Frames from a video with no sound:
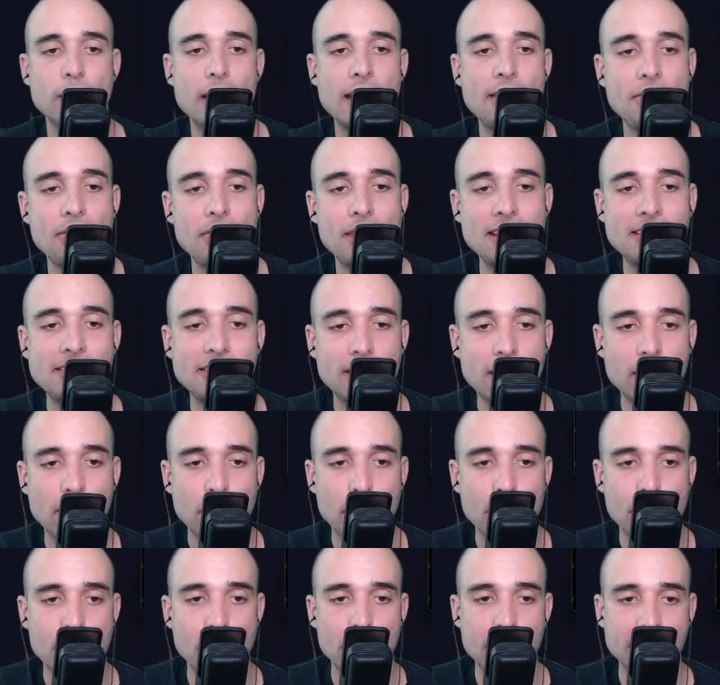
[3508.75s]
And this
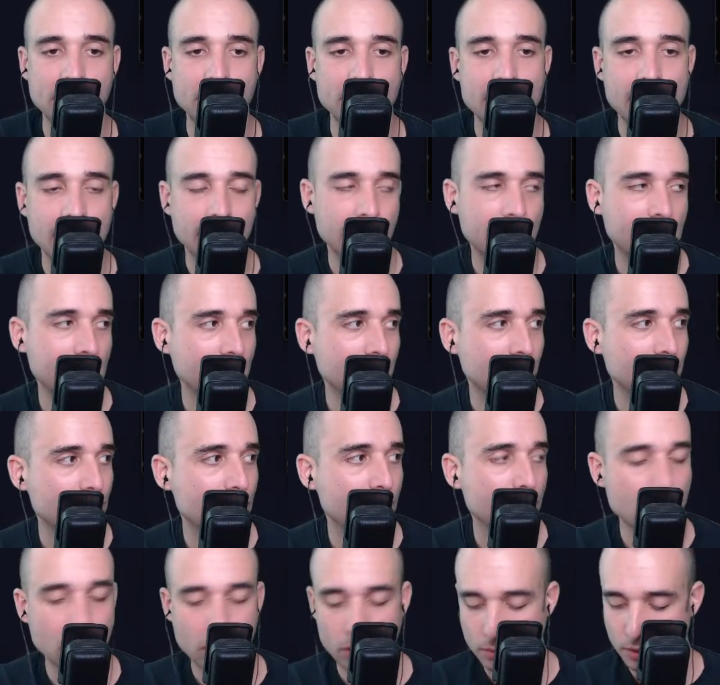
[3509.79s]
Thursday, that is
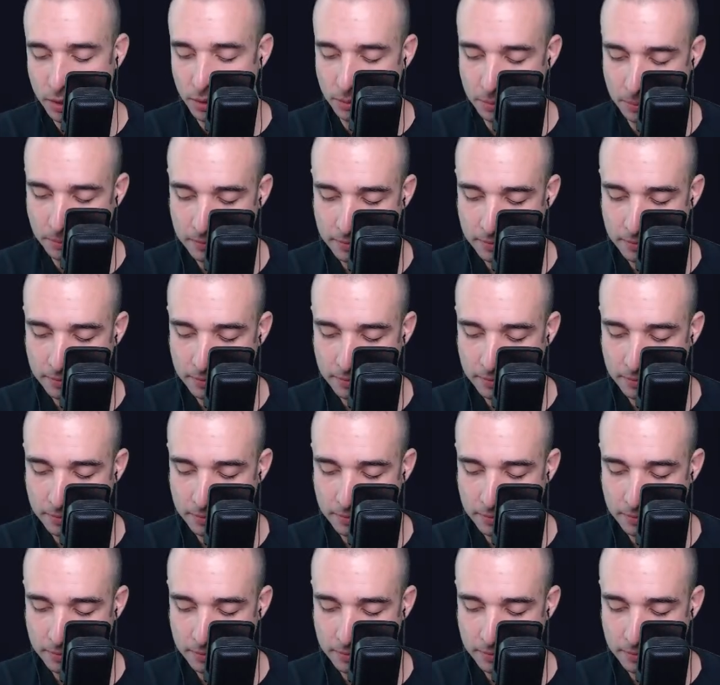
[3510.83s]
tomorrow,